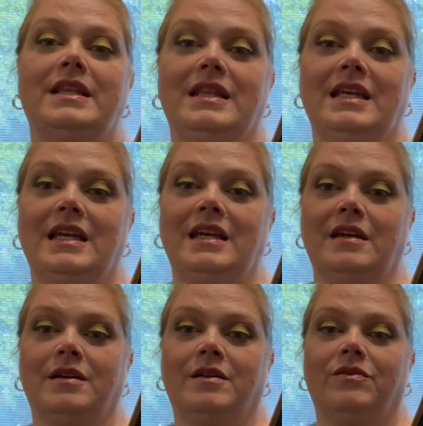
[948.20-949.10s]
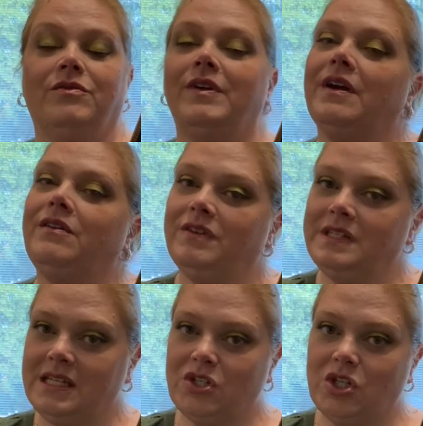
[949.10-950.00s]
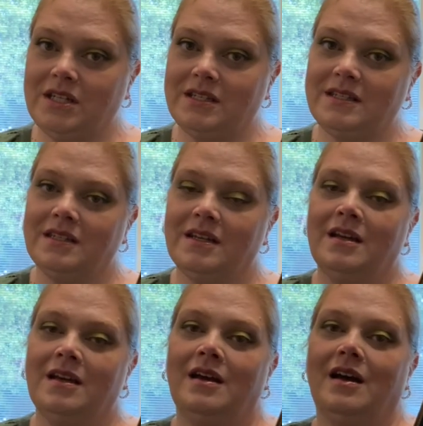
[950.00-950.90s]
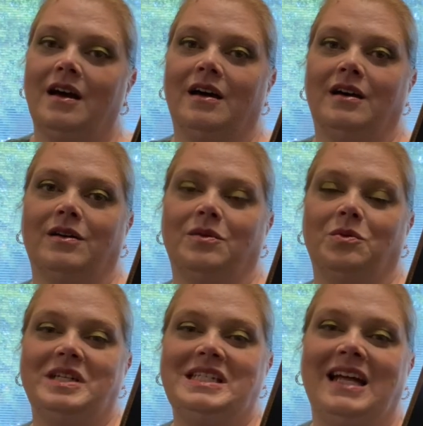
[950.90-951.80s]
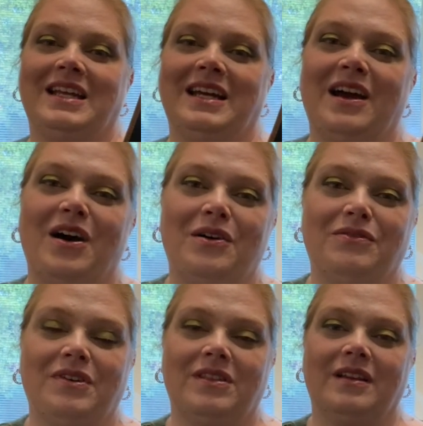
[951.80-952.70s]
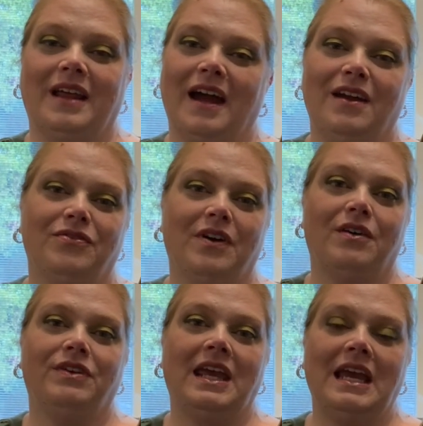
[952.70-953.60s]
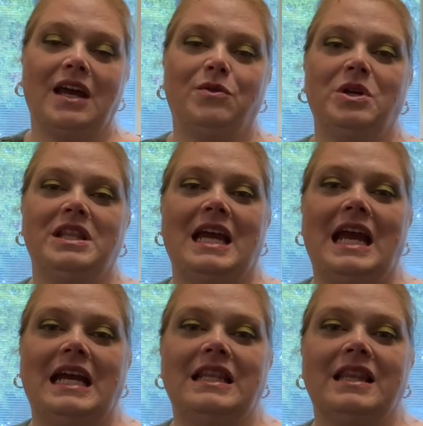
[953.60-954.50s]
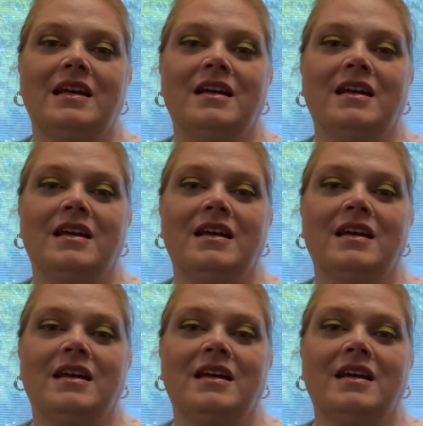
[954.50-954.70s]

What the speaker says: the very fictitious retelling of the life of King Henry VIII,